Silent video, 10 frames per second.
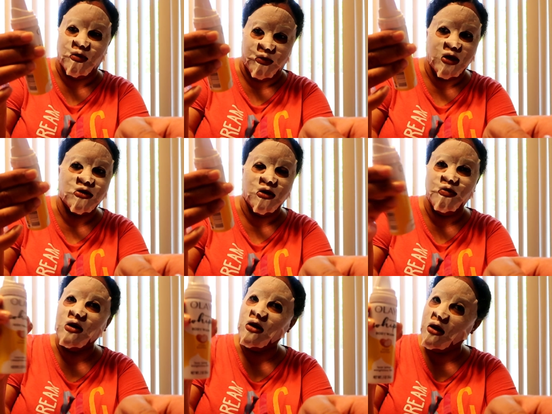make sure you
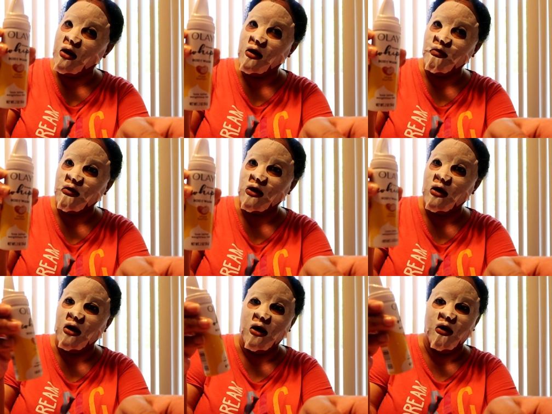put it in.
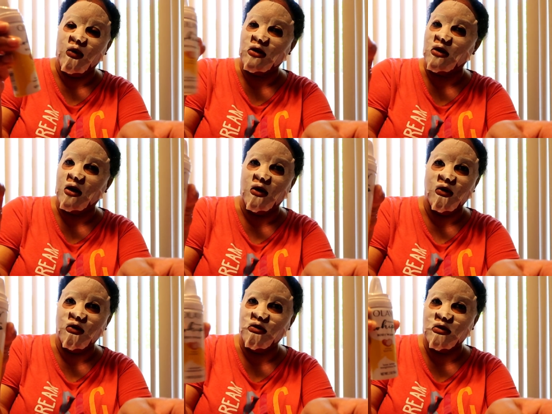It wasn't
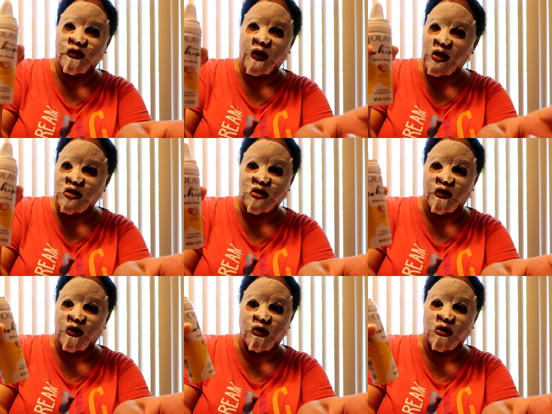no funny
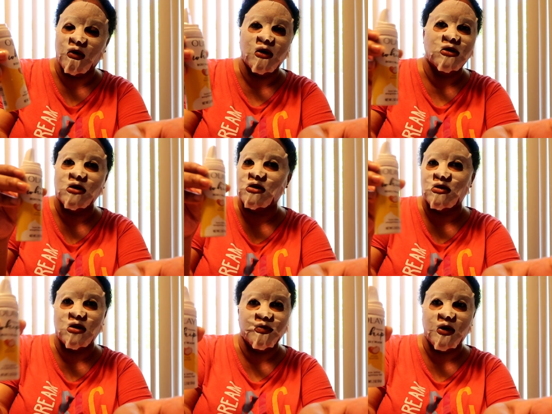stuff going on, just your
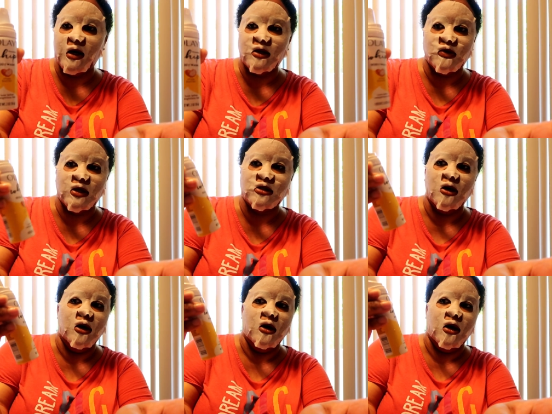simple address.
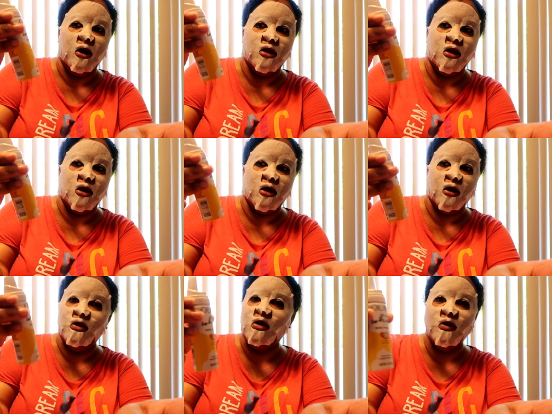And
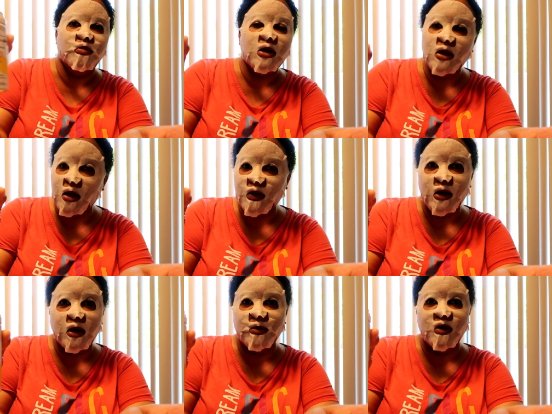then you can even put another
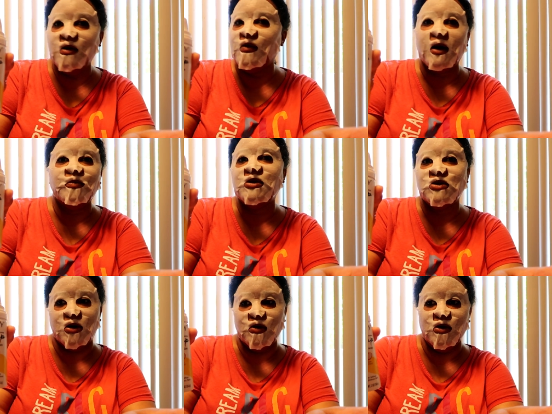name. You don't even got to
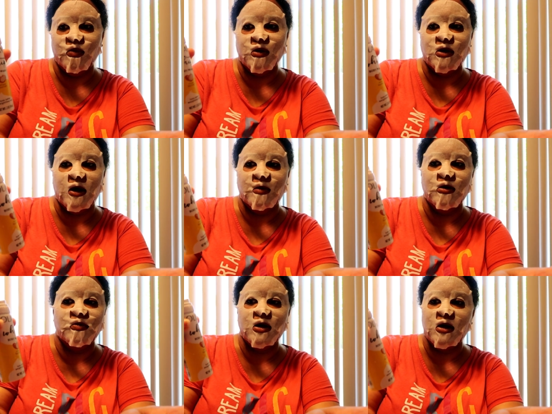put your real name. You
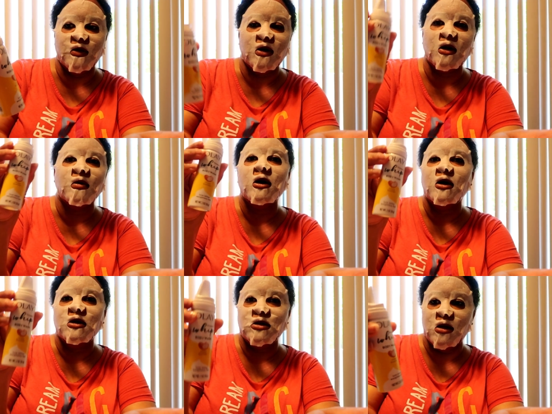can put another name,
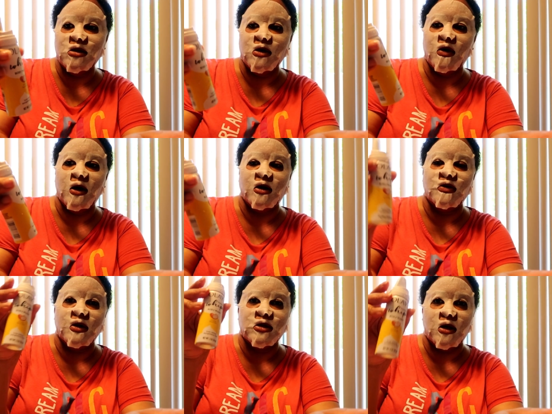send it to your
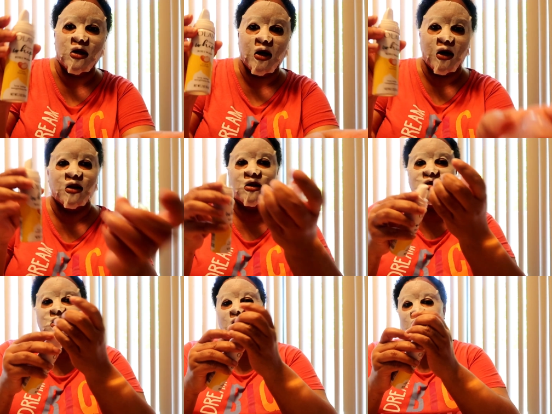address. And I got
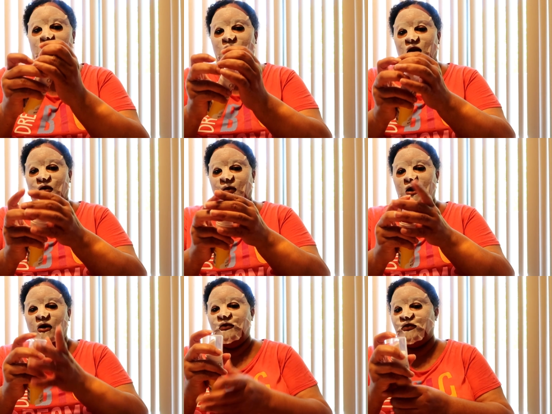this in the
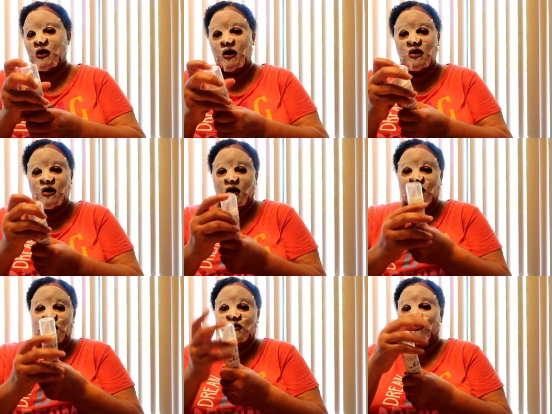mail and it
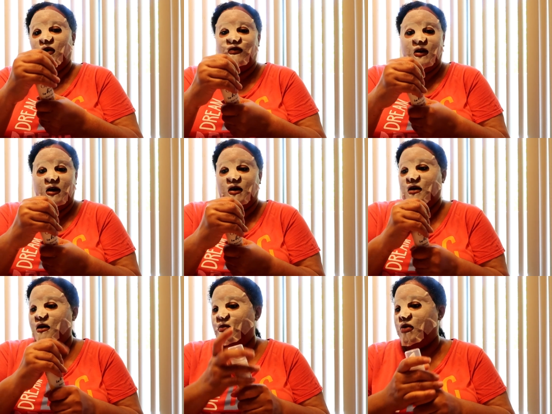came
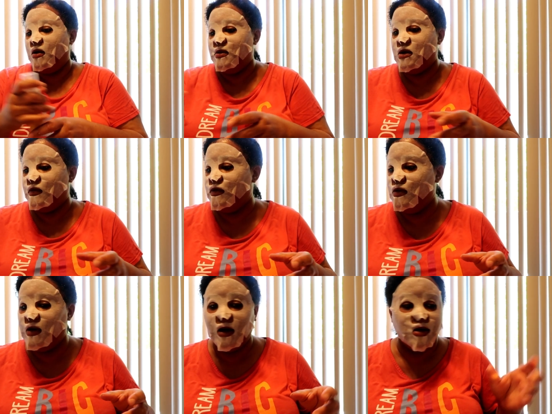swiftly, probably in a
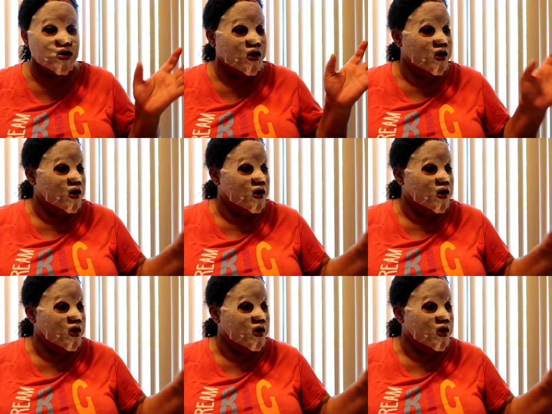few days,